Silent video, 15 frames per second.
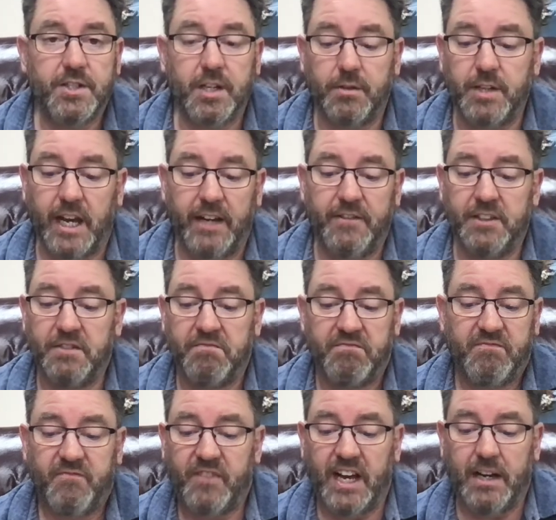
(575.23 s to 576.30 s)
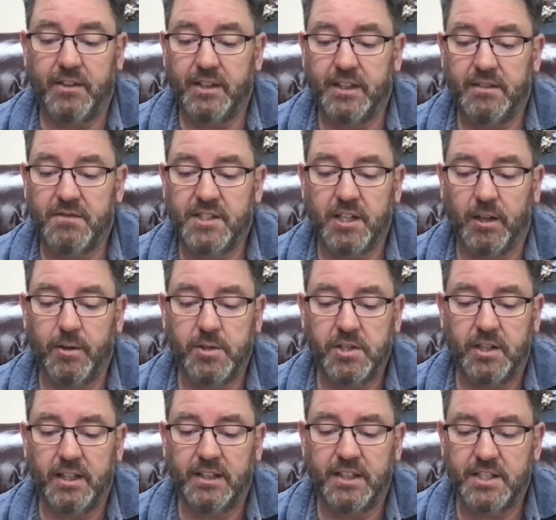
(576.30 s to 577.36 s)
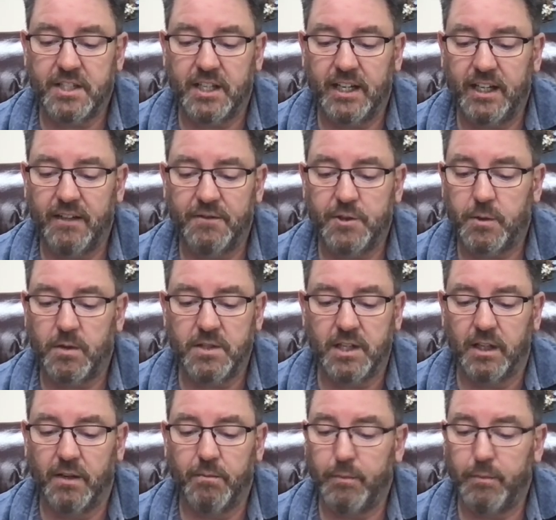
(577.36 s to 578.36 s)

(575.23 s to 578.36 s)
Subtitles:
So David found the solution in the city of Jerusalem,